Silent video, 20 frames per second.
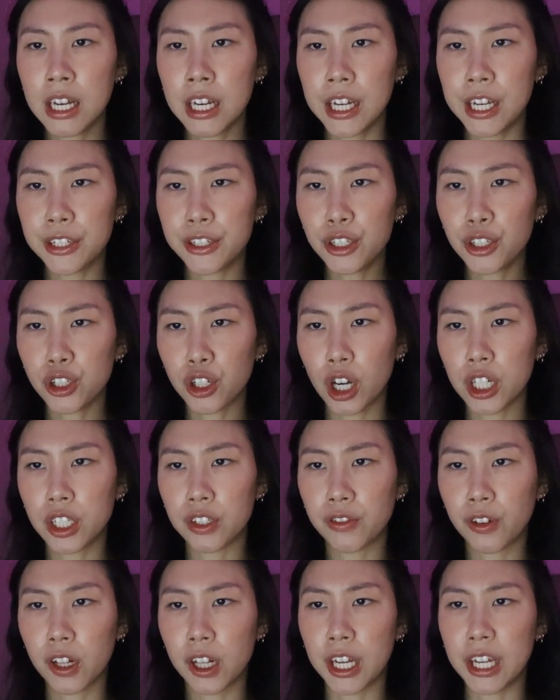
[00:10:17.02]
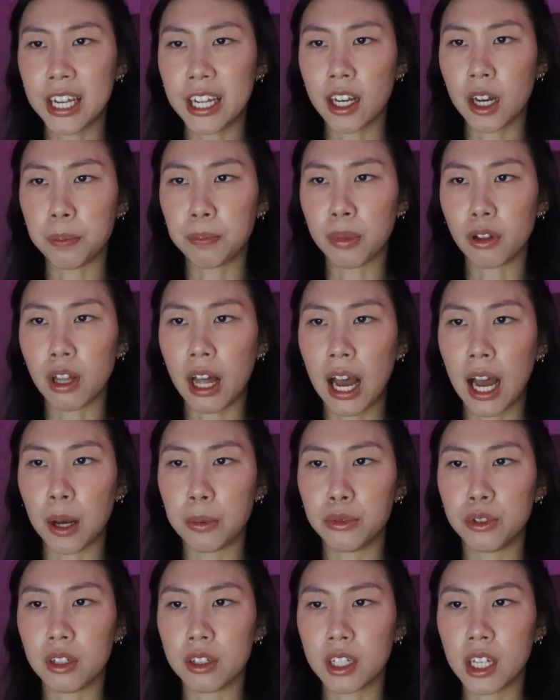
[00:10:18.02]
He's in charge of cleaning up the
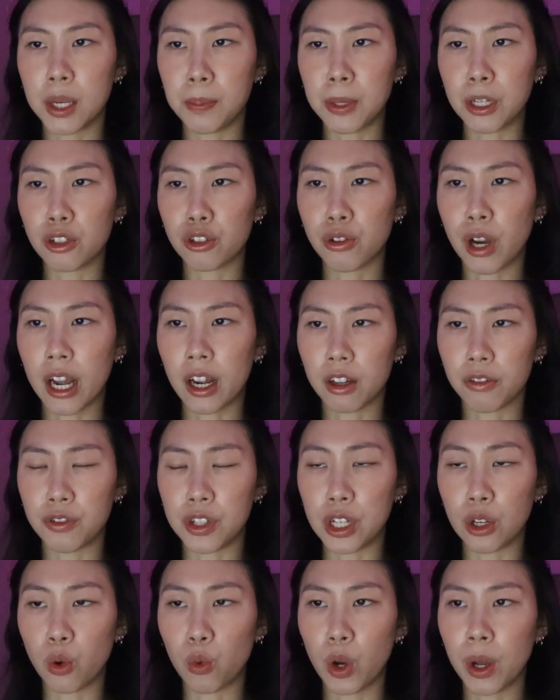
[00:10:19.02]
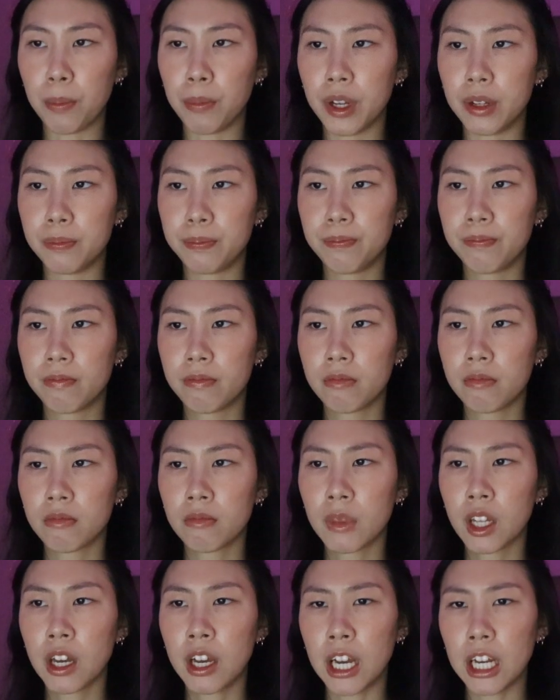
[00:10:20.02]
labs and keeping track of the equipment.
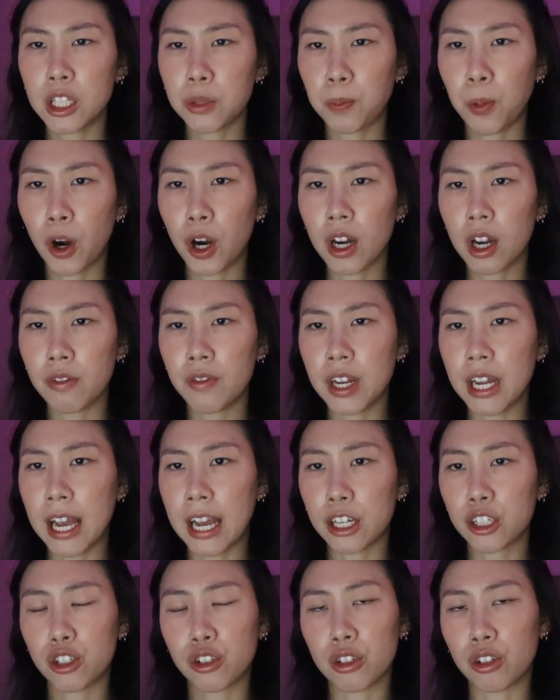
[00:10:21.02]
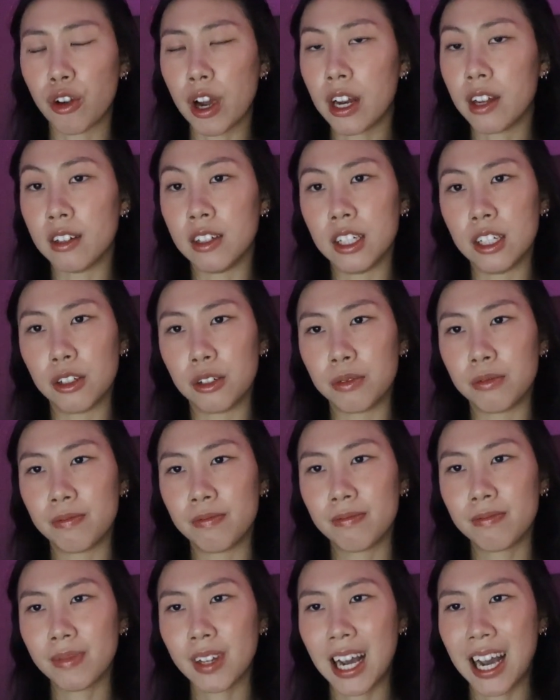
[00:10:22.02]
It's part of an extra credit deal,
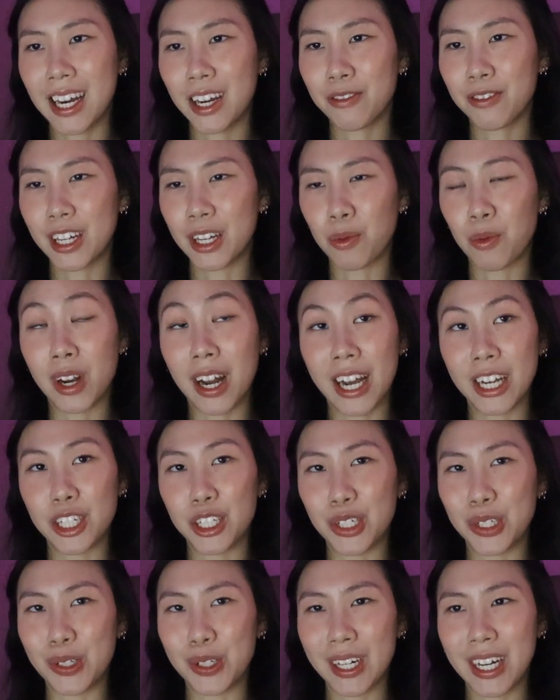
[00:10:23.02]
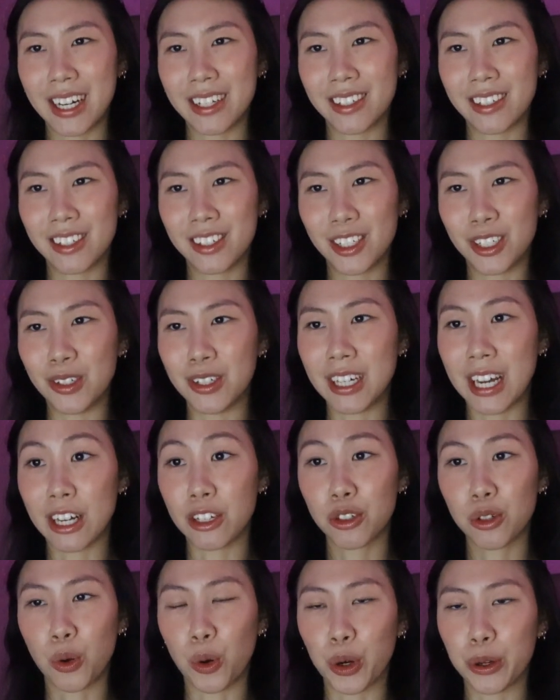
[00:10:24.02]
kind of like what I do as a student
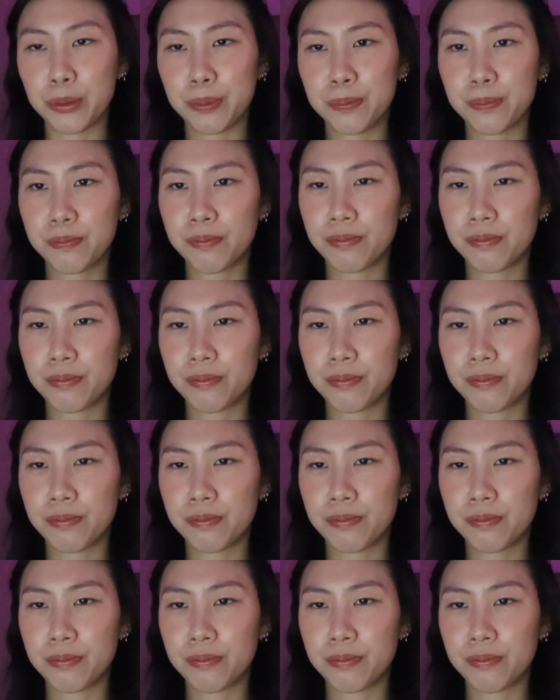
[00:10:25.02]
escort.